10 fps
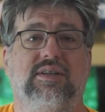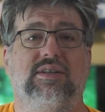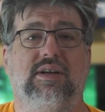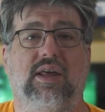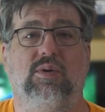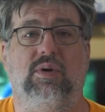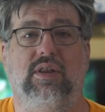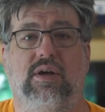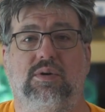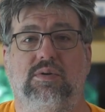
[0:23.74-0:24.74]
is another one
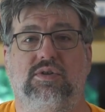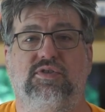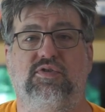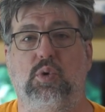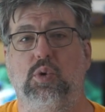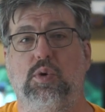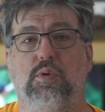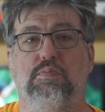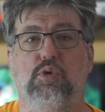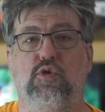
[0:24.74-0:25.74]
of those
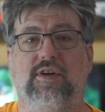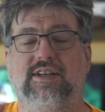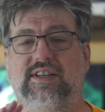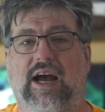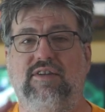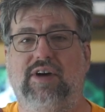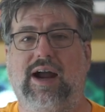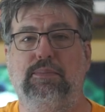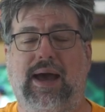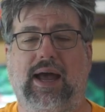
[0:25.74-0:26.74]
four movie
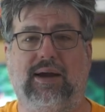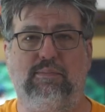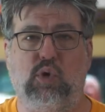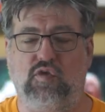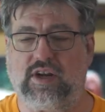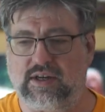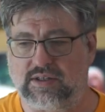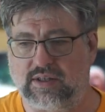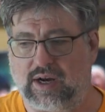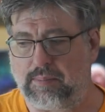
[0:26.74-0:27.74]
sci-fi pack
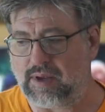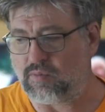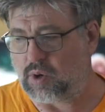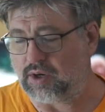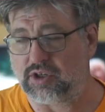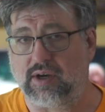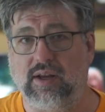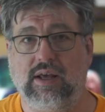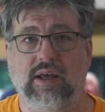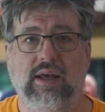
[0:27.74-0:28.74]
movies that I've been watching.